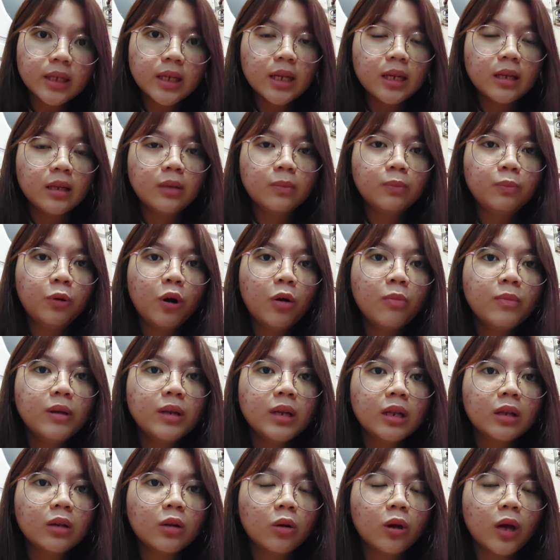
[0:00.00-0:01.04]
in
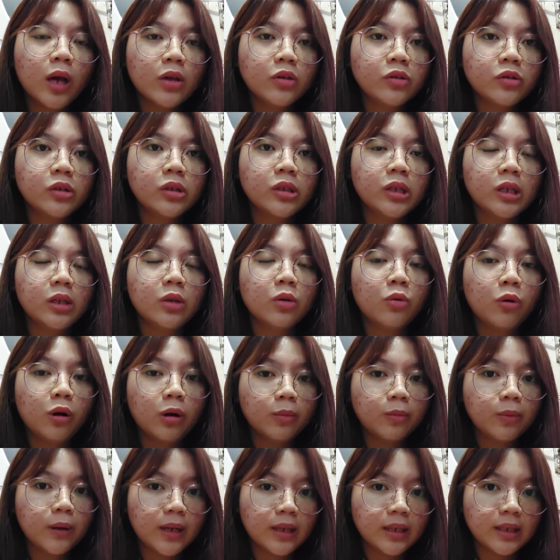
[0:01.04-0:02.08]
prominent locations in the
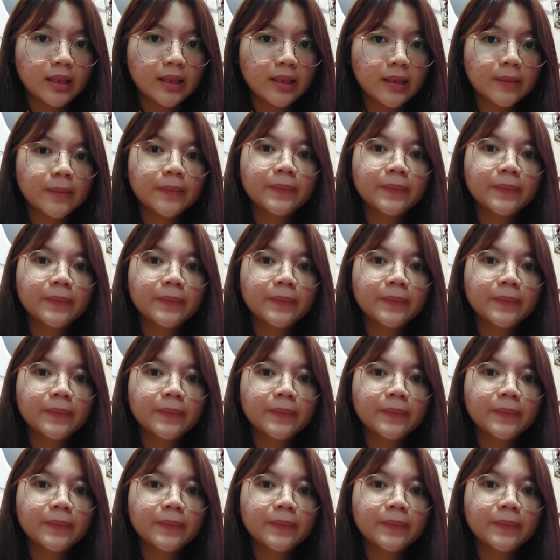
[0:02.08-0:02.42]
workplace.